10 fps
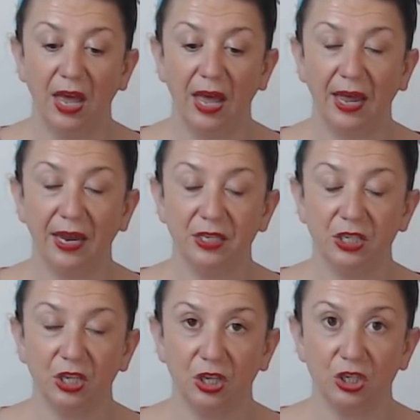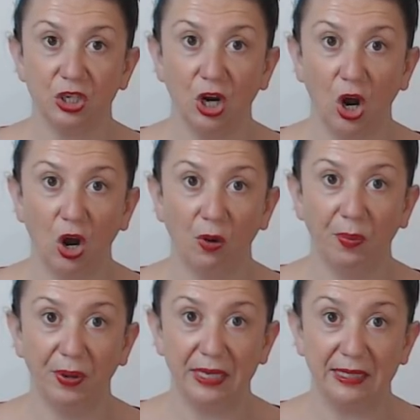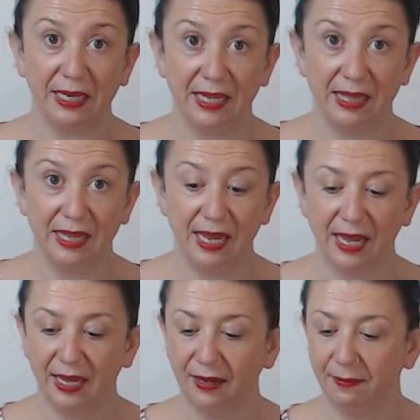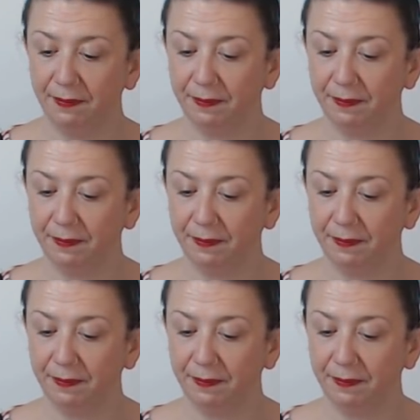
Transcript: and the top is in the air.